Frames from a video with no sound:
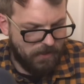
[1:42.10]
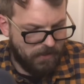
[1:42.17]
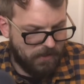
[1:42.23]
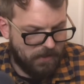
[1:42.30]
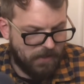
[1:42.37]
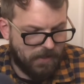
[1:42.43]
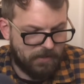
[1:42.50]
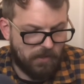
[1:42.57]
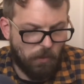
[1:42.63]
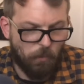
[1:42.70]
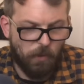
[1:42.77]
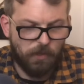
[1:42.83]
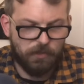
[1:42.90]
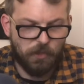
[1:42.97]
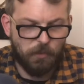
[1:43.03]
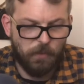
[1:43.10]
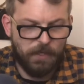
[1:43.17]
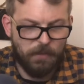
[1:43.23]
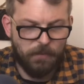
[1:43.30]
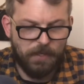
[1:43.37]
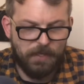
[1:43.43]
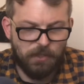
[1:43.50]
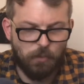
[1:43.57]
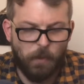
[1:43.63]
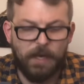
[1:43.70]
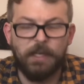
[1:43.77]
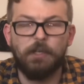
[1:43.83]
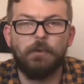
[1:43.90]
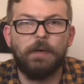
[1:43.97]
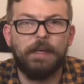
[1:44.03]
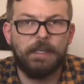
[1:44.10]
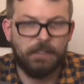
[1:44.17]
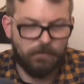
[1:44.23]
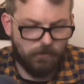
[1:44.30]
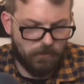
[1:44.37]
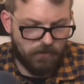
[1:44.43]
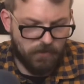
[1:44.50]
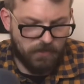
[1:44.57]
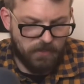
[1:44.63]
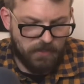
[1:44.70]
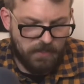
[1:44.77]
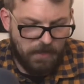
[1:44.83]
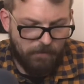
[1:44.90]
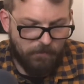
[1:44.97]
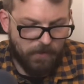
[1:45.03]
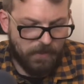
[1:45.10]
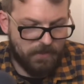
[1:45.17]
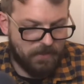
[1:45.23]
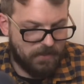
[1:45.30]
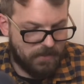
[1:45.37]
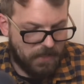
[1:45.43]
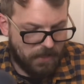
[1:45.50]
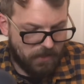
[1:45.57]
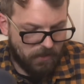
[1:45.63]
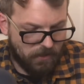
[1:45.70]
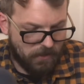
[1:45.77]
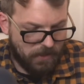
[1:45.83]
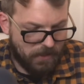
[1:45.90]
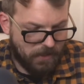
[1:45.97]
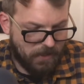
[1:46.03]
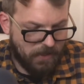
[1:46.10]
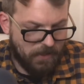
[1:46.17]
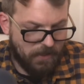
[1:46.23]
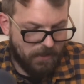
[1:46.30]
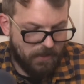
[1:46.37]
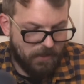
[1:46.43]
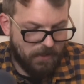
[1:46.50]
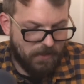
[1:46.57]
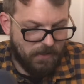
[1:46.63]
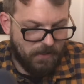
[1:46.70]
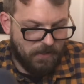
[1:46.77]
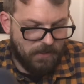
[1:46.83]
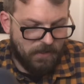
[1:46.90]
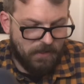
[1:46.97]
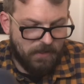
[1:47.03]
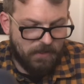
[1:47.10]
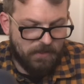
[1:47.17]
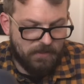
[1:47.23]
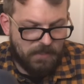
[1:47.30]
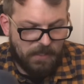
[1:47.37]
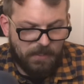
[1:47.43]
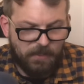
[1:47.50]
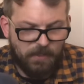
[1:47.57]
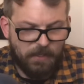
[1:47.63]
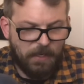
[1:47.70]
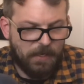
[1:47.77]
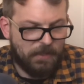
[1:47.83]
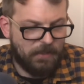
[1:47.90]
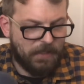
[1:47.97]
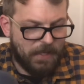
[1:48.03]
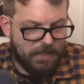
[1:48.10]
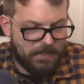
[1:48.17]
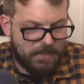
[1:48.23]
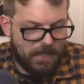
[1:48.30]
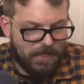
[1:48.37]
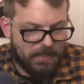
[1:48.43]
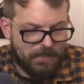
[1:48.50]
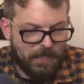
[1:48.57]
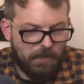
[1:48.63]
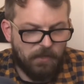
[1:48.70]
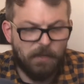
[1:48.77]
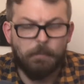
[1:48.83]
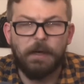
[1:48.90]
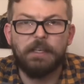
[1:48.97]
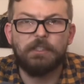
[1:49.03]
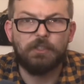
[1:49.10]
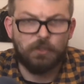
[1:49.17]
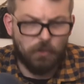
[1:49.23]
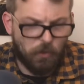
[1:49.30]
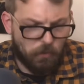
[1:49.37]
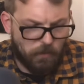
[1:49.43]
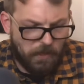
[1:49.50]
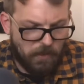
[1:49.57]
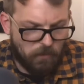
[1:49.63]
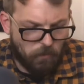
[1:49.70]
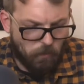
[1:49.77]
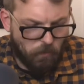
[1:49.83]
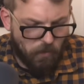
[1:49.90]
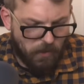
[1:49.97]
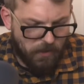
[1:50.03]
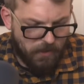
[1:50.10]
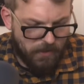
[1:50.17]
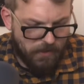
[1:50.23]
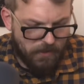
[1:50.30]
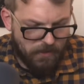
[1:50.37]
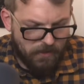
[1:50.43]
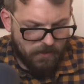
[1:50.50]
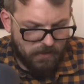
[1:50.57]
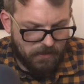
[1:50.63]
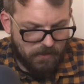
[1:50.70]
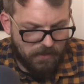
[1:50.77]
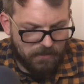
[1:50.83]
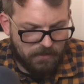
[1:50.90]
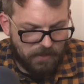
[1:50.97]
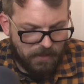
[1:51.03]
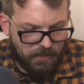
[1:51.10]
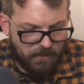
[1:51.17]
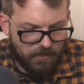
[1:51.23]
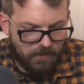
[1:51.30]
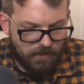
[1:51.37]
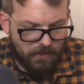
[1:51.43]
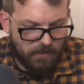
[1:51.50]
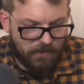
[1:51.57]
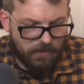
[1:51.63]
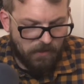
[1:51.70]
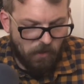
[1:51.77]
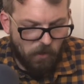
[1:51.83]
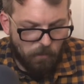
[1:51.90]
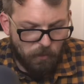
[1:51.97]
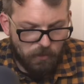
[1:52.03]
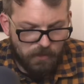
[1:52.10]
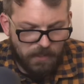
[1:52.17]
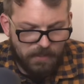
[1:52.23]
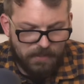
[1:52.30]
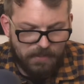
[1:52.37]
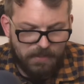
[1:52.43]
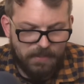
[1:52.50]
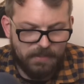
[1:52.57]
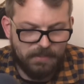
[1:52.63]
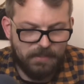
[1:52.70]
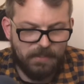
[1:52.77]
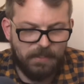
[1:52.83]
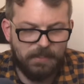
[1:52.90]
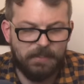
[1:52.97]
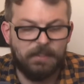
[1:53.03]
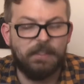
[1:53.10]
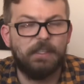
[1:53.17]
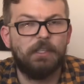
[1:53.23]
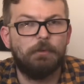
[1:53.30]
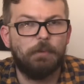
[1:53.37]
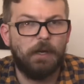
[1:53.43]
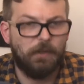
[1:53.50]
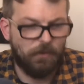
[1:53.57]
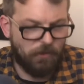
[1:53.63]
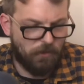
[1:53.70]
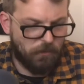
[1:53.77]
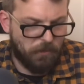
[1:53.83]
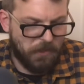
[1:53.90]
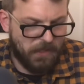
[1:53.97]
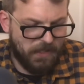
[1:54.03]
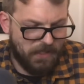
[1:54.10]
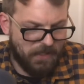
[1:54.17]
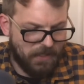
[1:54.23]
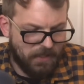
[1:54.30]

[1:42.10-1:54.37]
Next, at welterweight, we had Dwight Grant versus Stefan Sekulic. Sekulic got a late takedown that might have stole round 1. Sekulic almost got a guillotine at the end of round 3.